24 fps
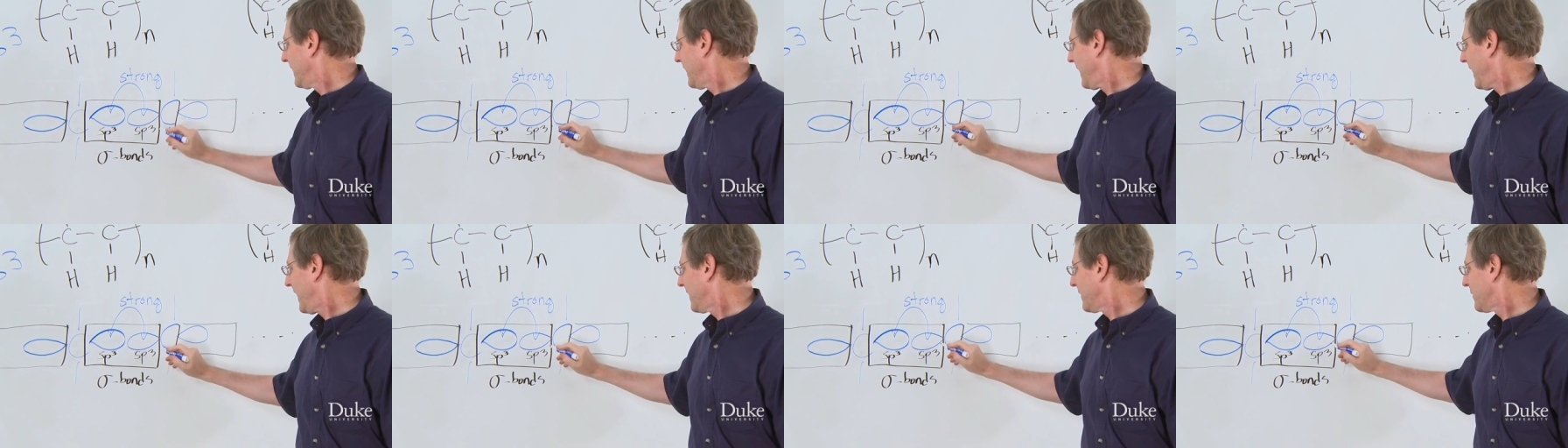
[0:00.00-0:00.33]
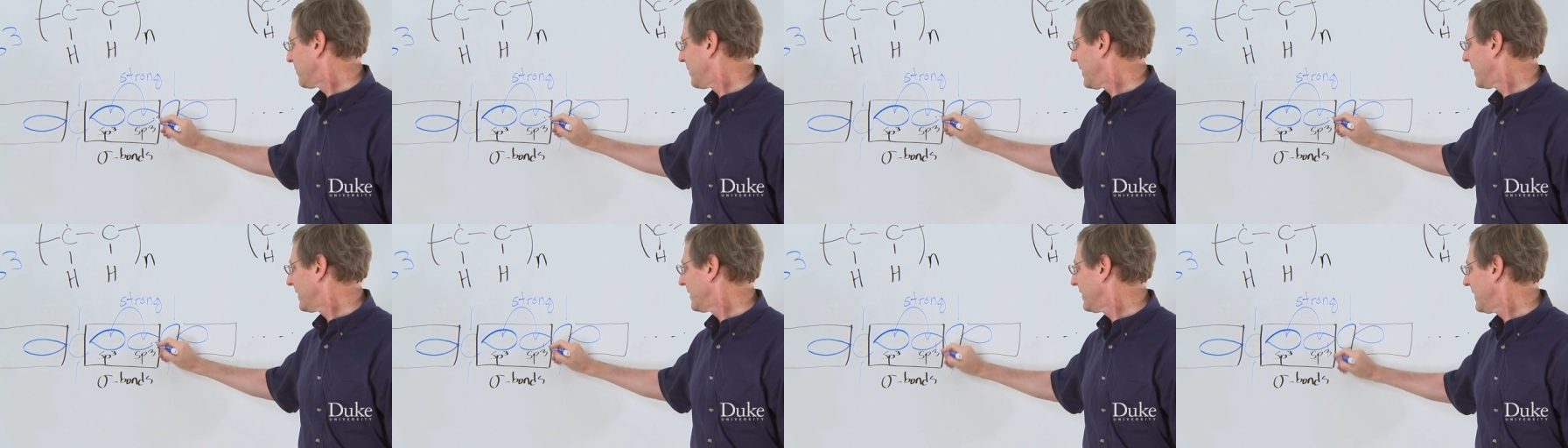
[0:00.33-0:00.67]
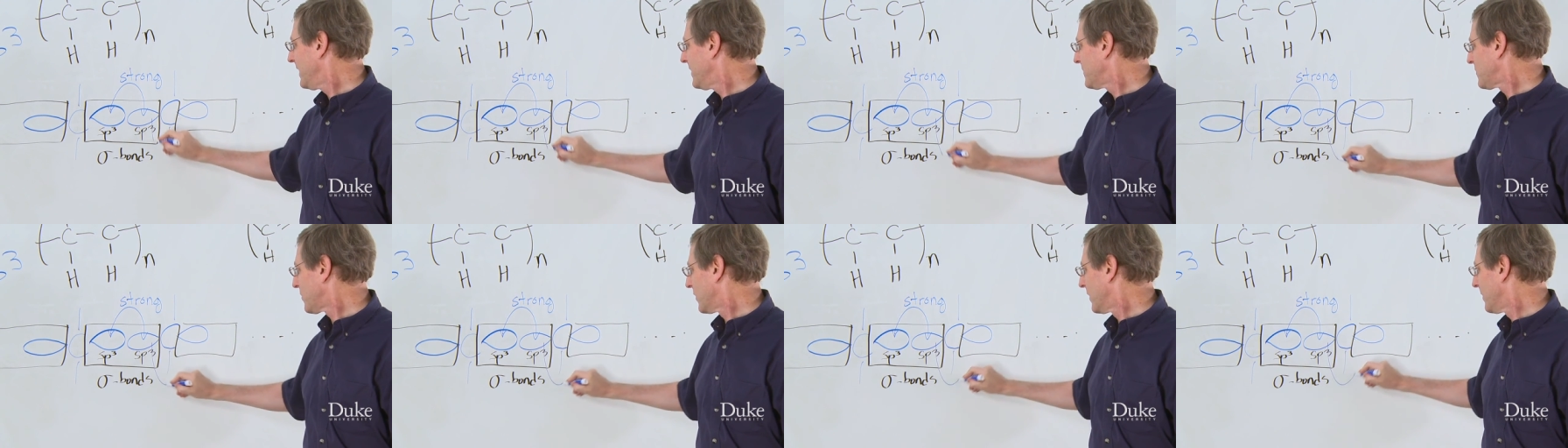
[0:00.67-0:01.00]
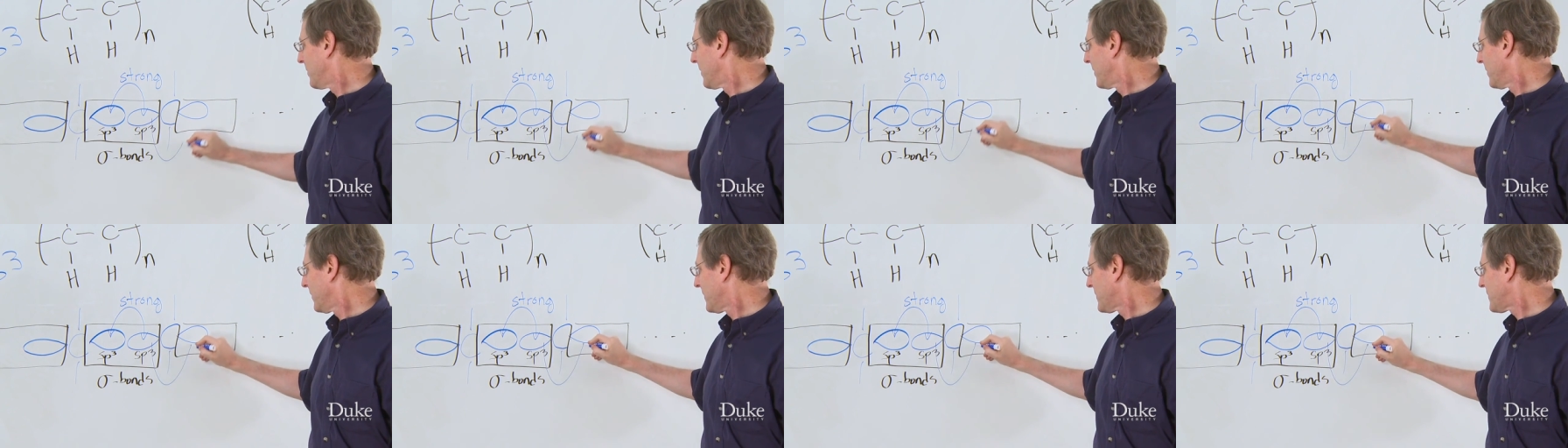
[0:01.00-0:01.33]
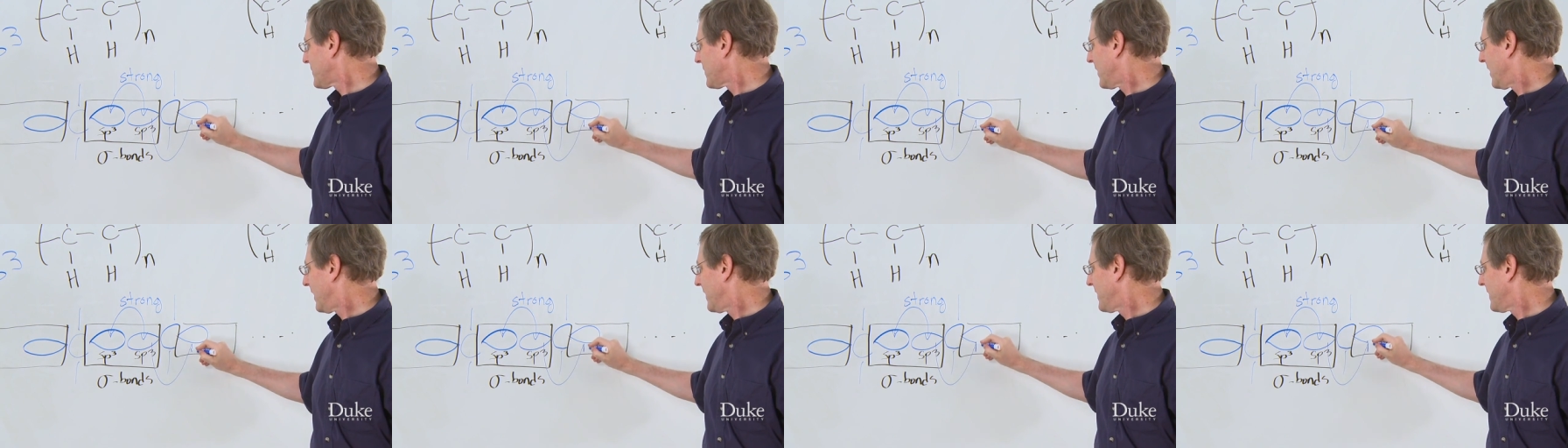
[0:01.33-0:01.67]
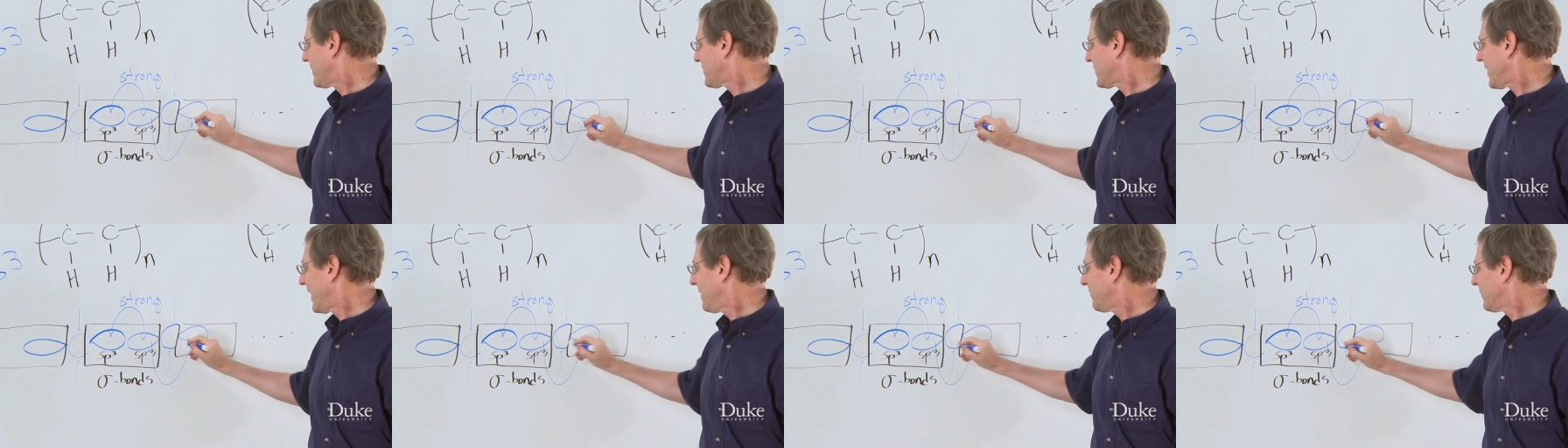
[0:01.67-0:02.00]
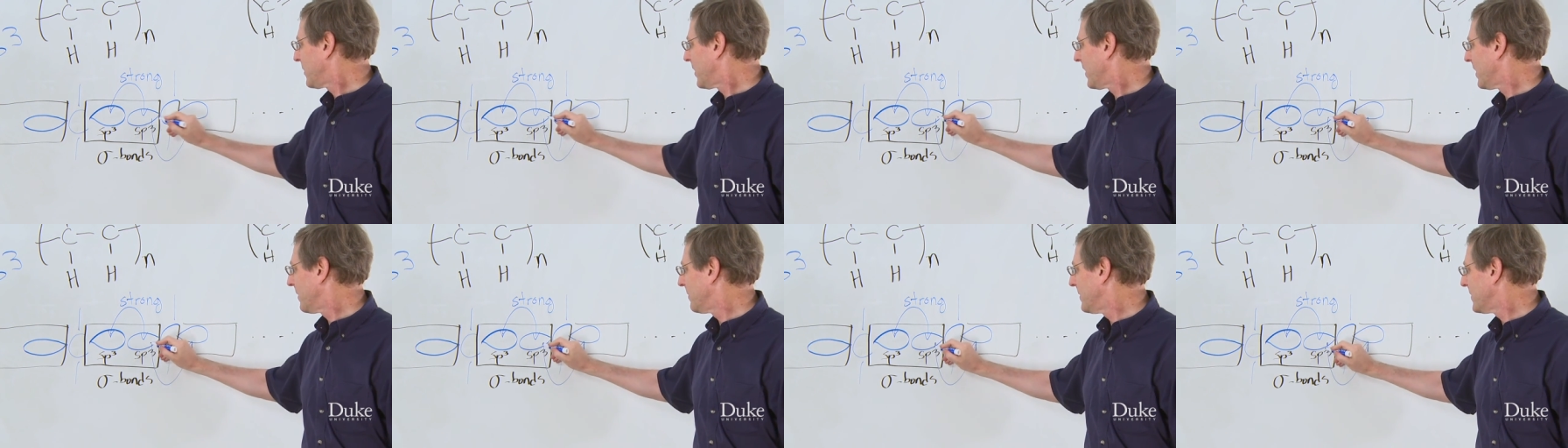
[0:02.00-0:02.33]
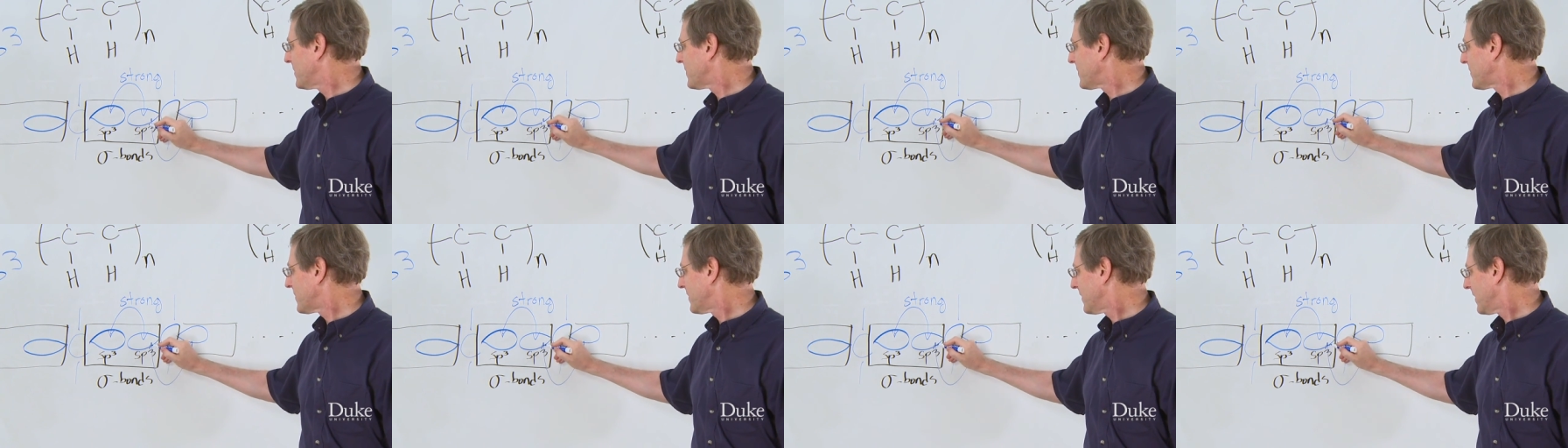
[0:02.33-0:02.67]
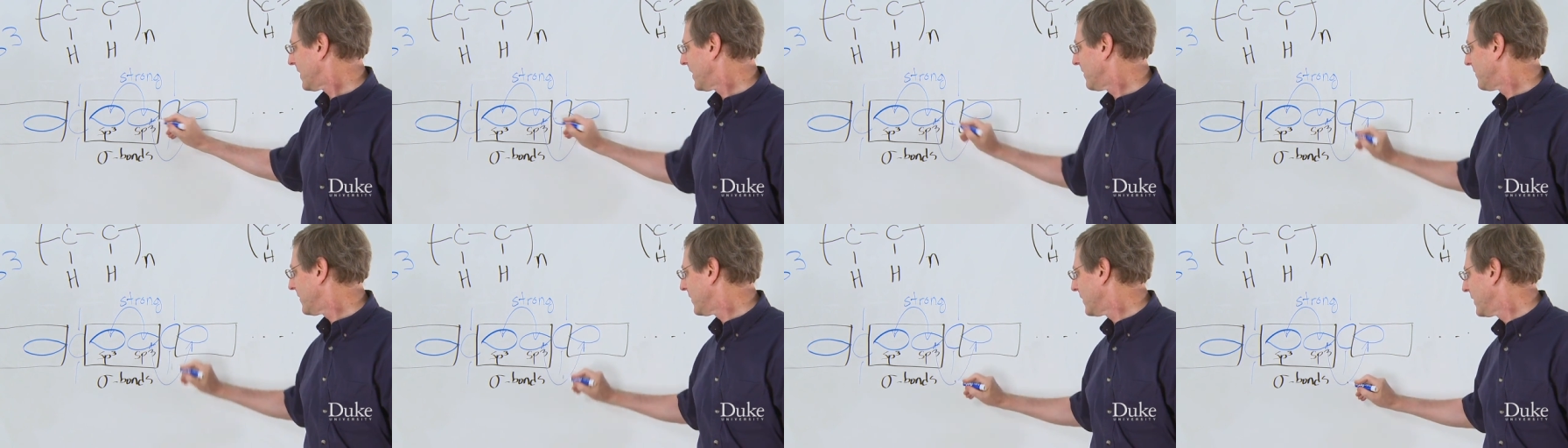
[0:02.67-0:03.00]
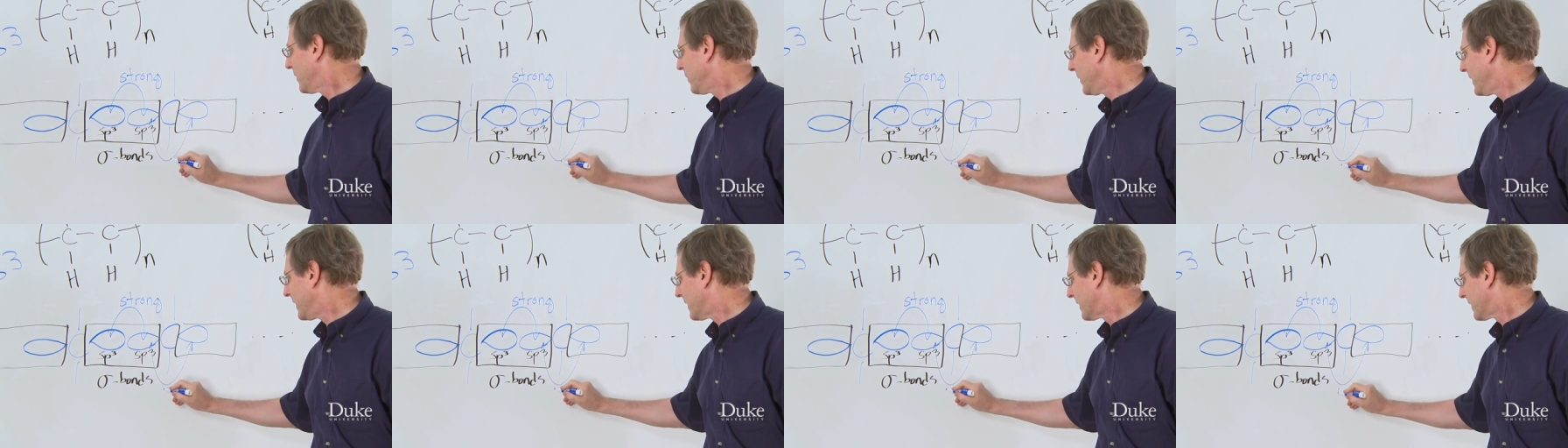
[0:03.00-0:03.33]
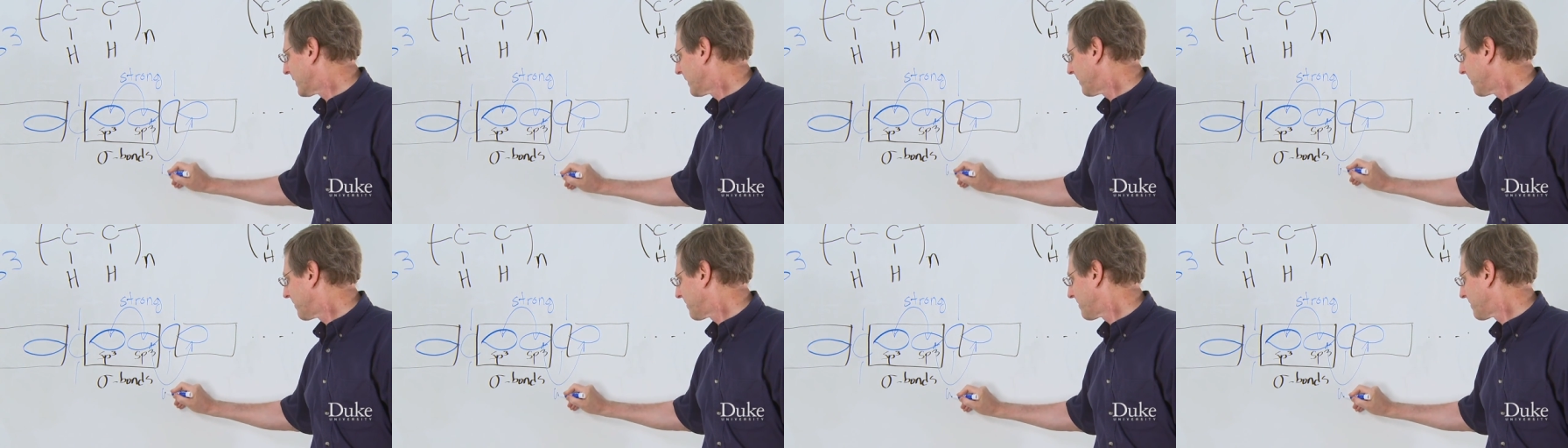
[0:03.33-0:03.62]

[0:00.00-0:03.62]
And among these orbitals on the same carbons are very weak.